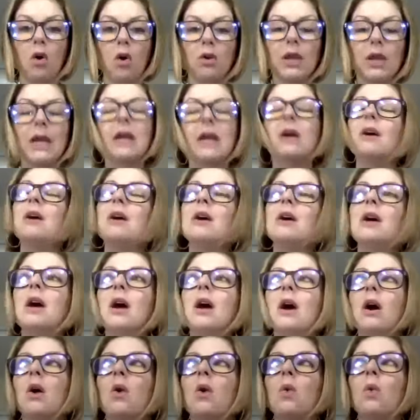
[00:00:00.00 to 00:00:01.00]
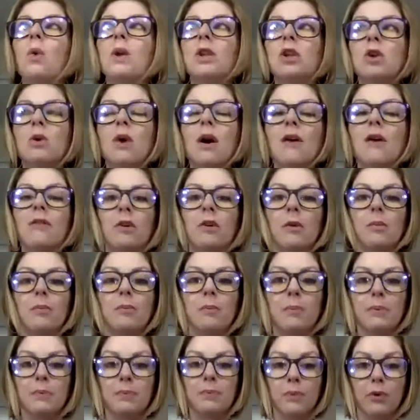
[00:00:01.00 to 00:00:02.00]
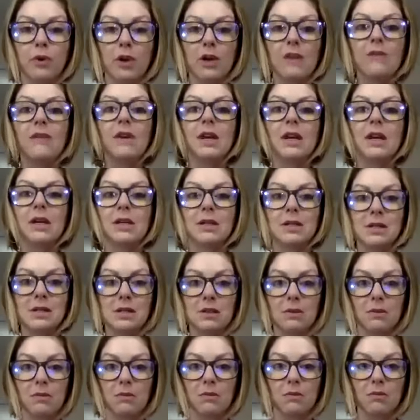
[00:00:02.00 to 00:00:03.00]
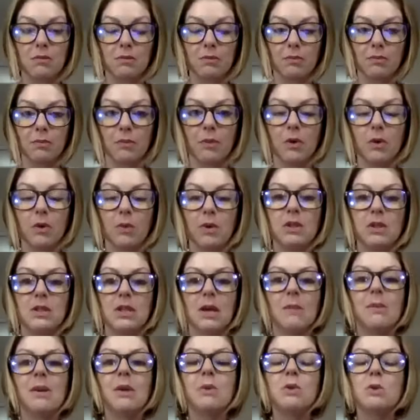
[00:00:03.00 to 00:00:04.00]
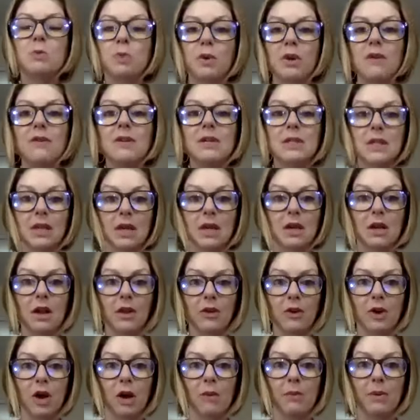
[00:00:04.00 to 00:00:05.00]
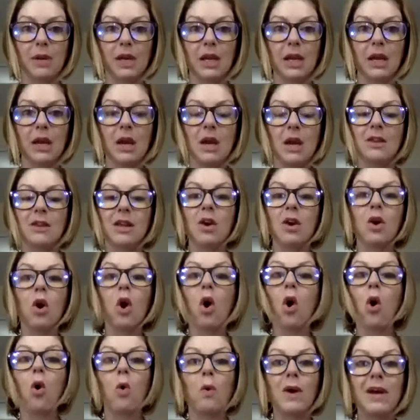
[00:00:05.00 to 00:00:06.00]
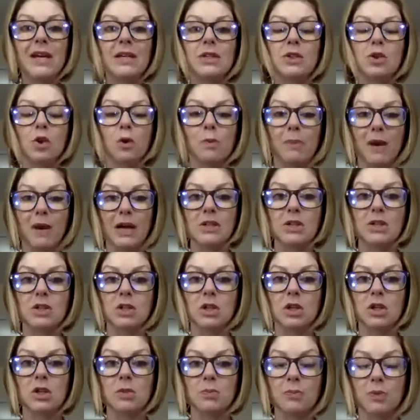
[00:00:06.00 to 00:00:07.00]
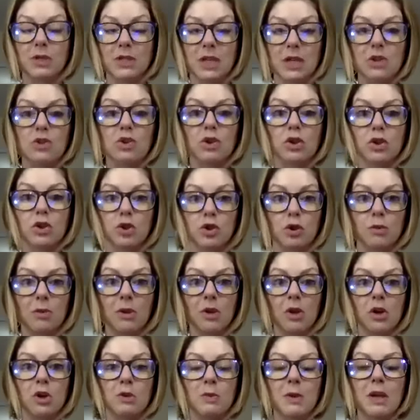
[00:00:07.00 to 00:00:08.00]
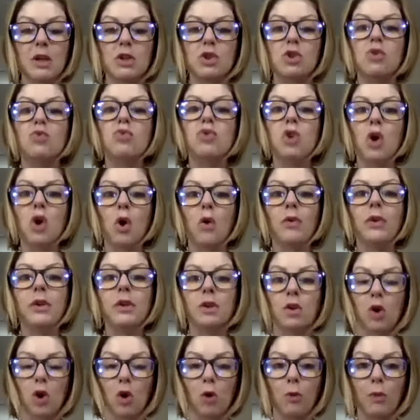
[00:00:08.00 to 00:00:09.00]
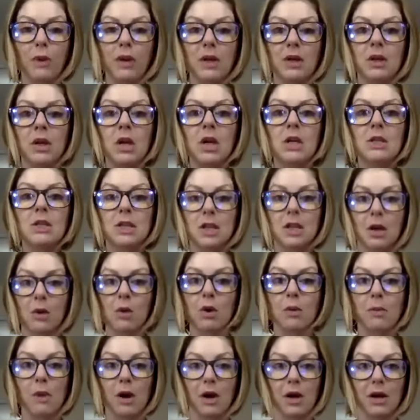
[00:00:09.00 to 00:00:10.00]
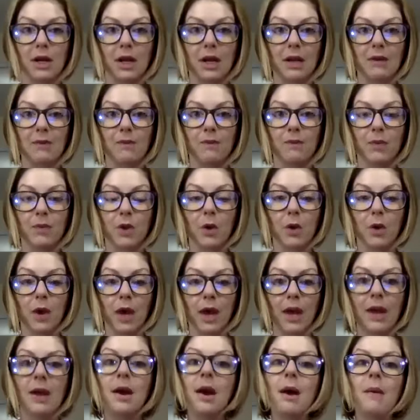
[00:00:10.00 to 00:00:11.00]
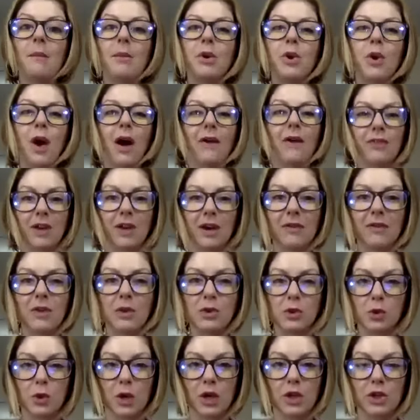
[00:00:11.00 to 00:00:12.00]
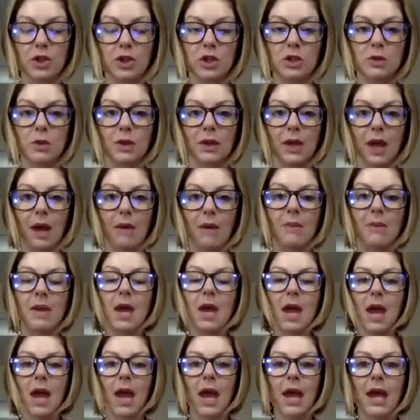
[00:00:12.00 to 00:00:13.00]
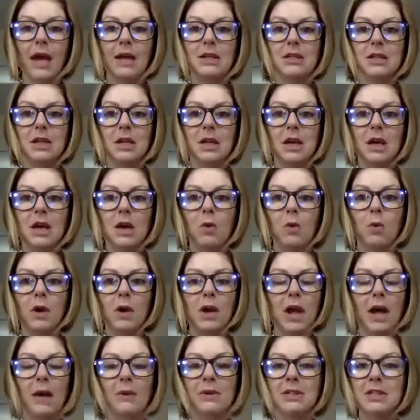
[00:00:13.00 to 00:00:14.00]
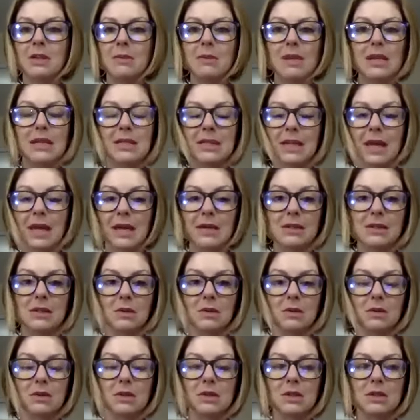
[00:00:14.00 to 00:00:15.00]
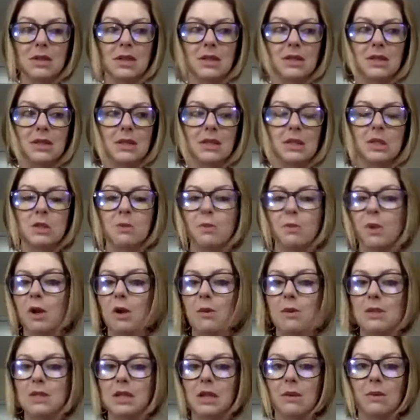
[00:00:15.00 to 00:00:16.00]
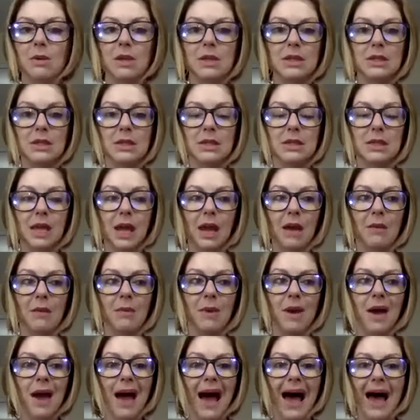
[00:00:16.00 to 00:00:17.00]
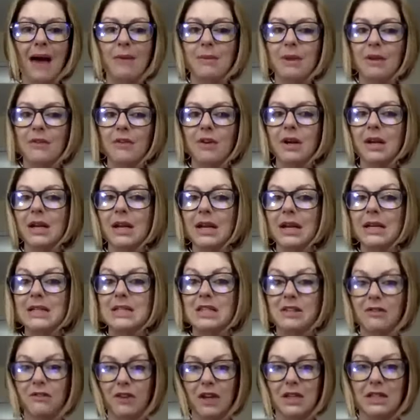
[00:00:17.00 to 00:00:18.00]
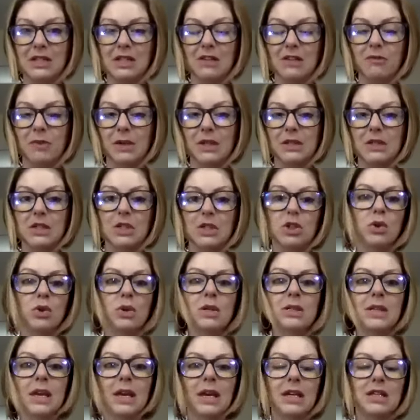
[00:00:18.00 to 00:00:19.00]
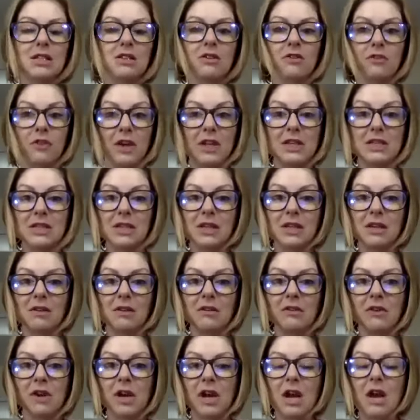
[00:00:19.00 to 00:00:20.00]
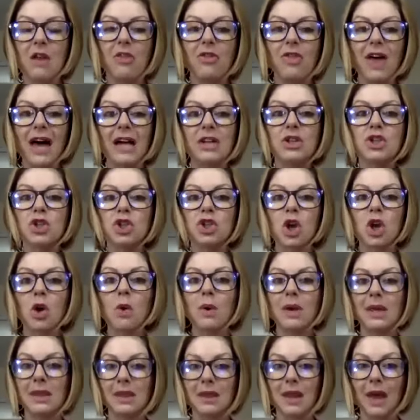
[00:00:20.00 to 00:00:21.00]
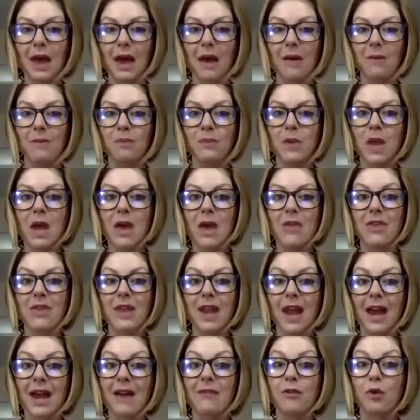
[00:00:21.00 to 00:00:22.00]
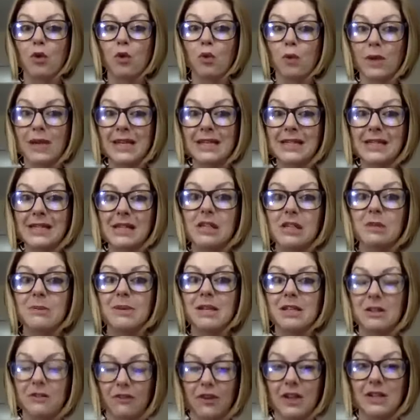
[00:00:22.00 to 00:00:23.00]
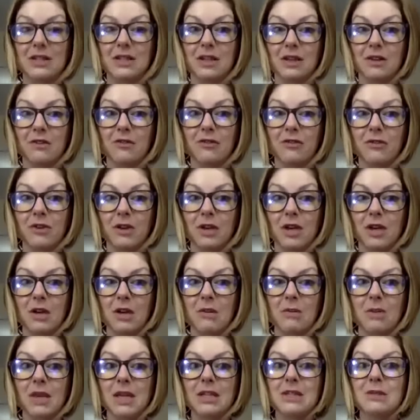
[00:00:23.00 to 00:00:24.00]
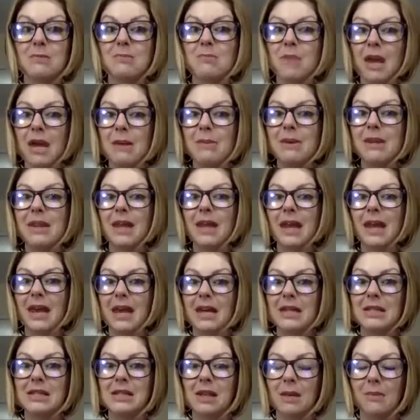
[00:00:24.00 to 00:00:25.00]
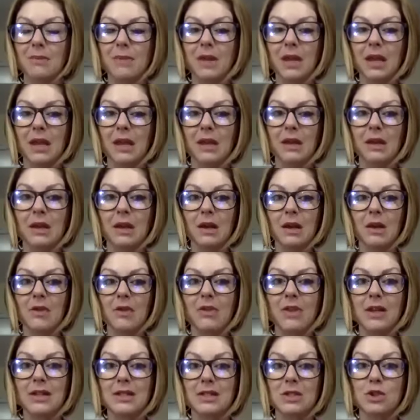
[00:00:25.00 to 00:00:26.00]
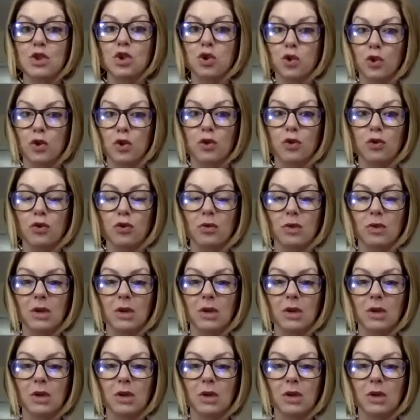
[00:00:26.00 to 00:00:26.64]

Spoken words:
like when you have a previous, when somebody was previously in another company, they're always your best potential distributors, because you know that they're open to network marketing. Okay, but you have to have those questions with them. And when somebody says this is a pyramid scheme or this is a scam, I'm never going to get defensive, because as soon as I get defensive, that's showing them that I have a reason to be defensive, because maybe they hit something that's true.